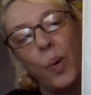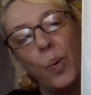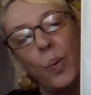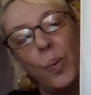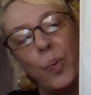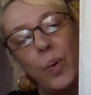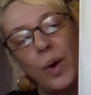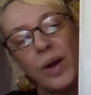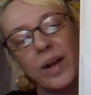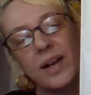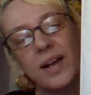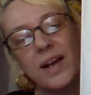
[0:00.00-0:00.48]

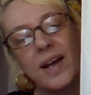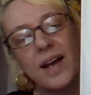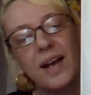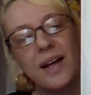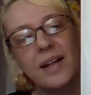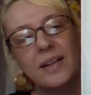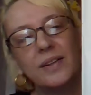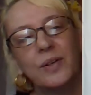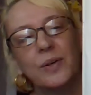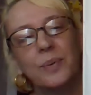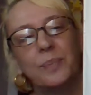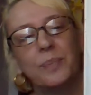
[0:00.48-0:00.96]
what
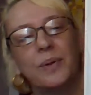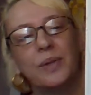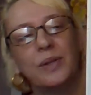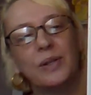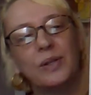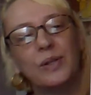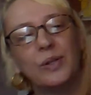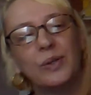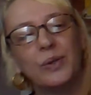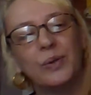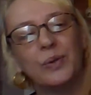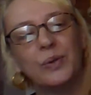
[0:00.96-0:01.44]
color
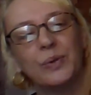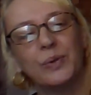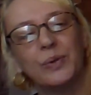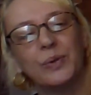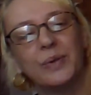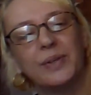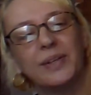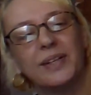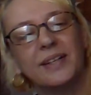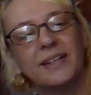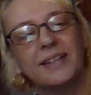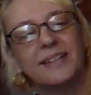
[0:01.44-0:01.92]

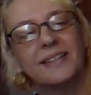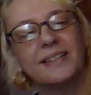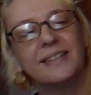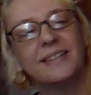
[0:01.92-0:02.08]
balloon?